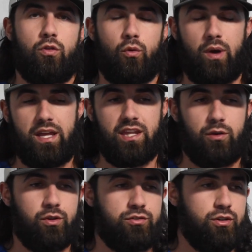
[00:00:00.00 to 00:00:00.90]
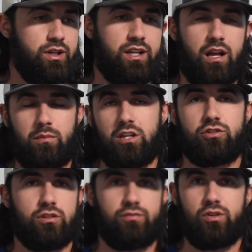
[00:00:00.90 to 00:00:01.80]
the way they will do it, and I'm not
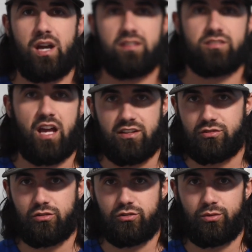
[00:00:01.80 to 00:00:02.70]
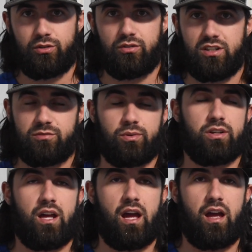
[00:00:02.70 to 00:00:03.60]
sure if you guys as high schools will do this,
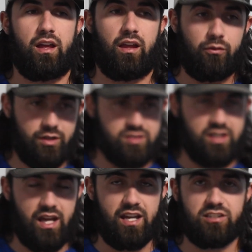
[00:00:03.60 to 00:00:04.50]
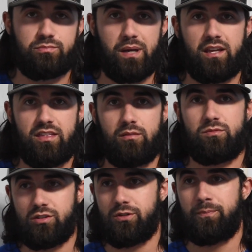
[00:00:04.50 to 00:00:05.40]
but once again, I expect them
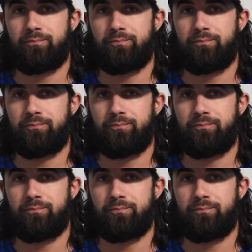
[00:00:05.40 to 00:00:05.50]
to,